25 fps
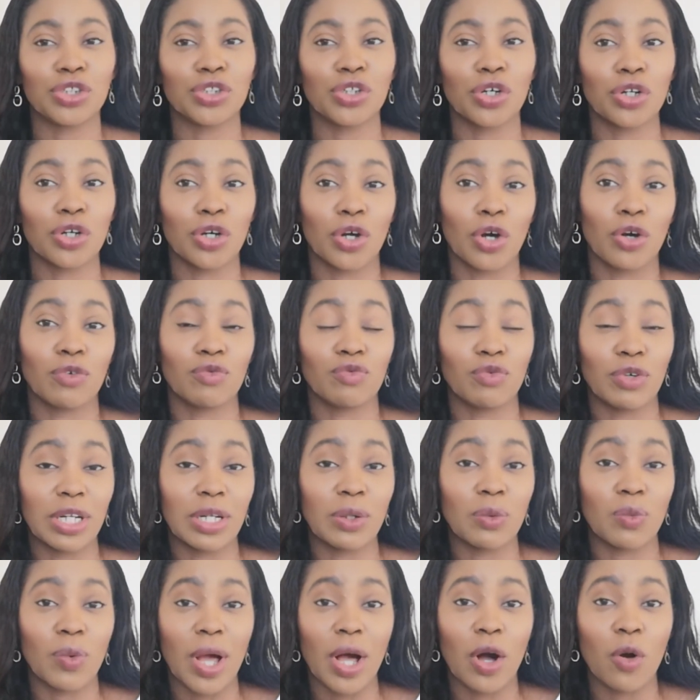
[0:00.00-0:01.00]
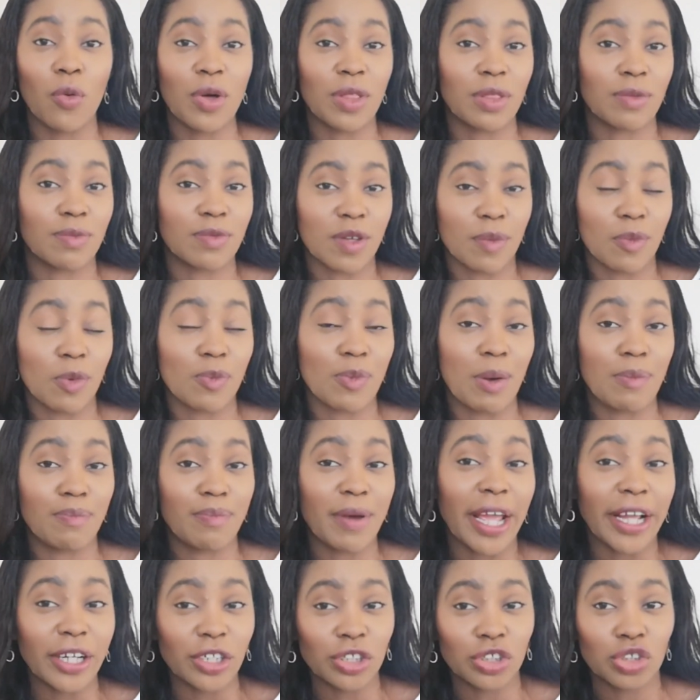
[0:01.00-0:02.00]
is going to go really well with some of my
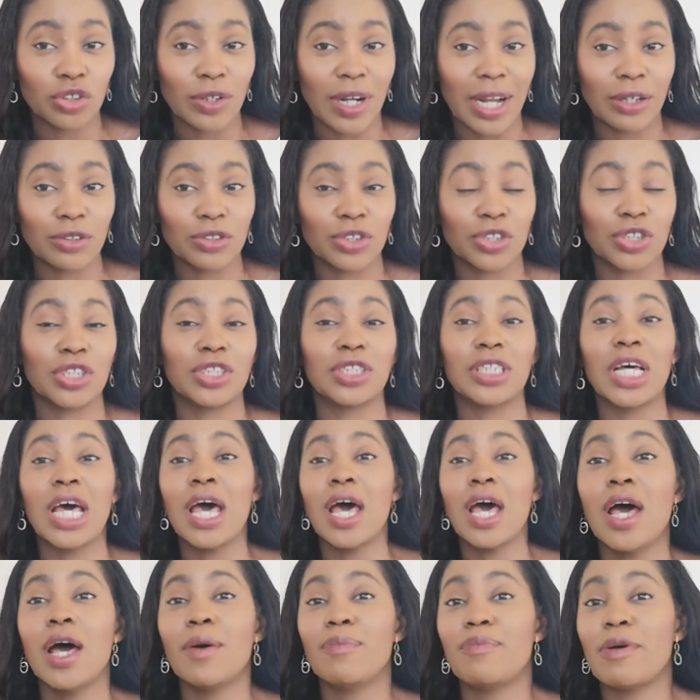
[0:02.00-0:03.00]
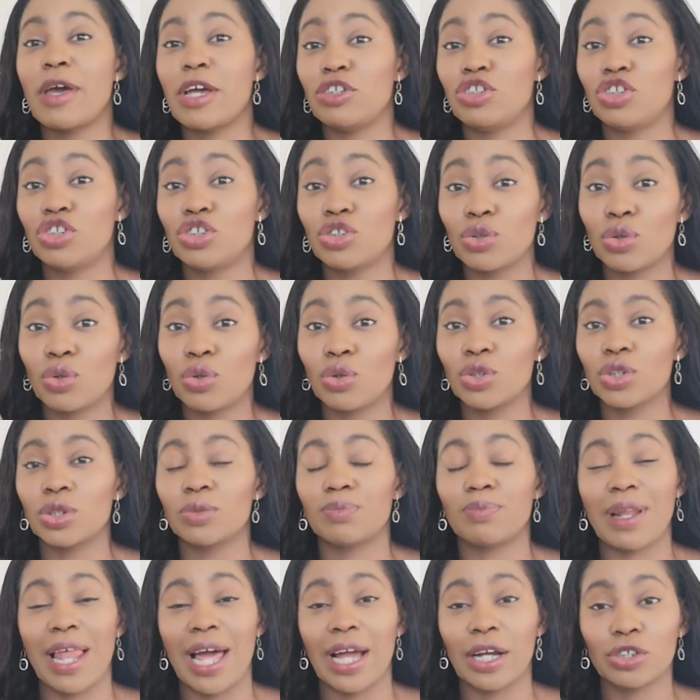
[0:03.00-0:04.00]
beige trousers, beige shorts,
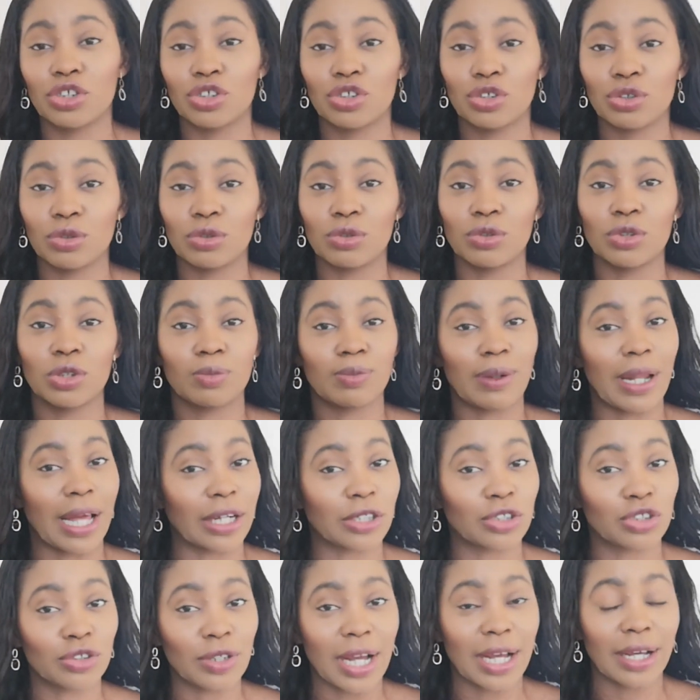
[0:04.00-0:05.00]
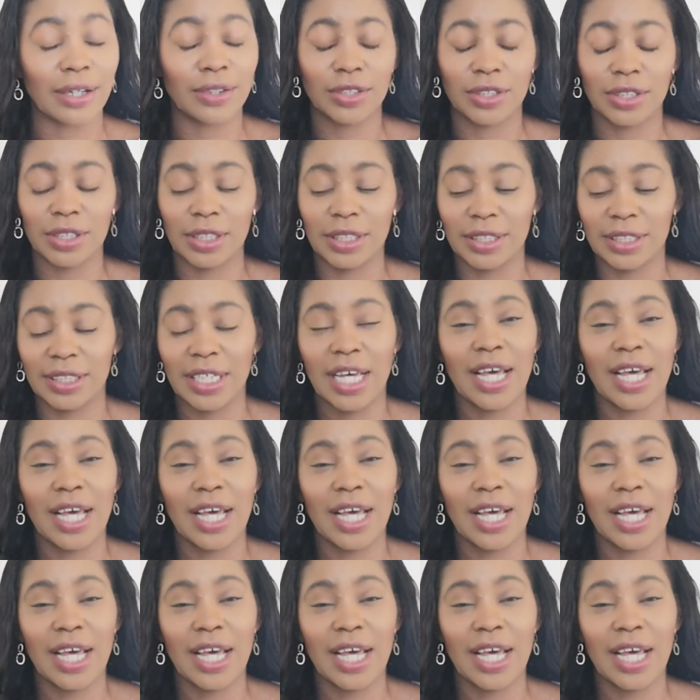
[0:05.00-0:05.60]
black trousers.